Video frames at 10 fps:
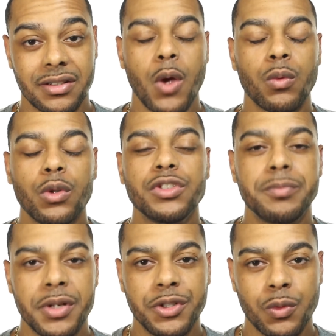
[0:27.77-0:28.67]
rules
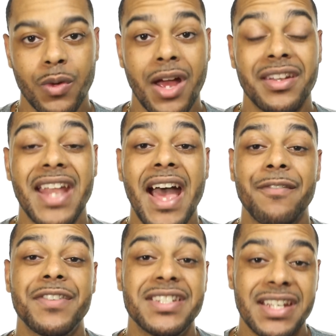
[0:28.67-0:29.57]
built around not
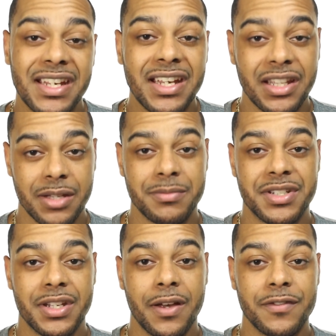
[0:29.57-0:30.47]
fatiguing
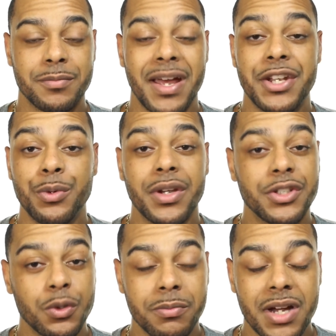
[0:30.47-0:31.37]
themselves by doing
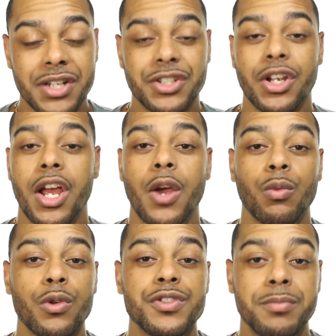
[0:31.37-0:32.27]
too much,
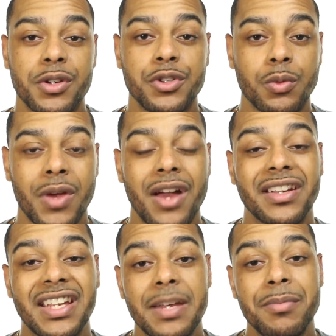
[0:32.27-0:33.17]
rules built around
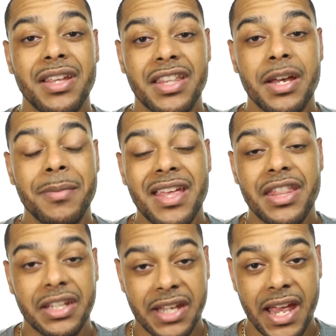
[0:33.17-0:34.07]
keeping them in
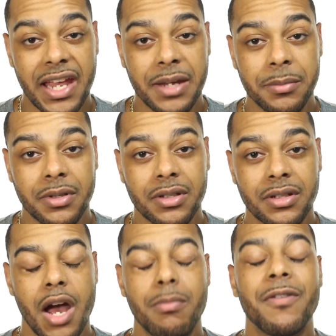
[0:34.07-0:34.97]
the game
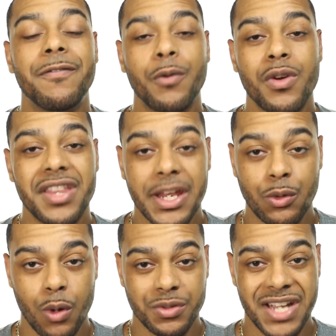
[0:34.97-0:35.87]
before they
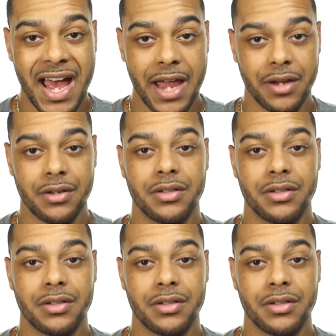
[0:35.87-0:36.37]
grow tired.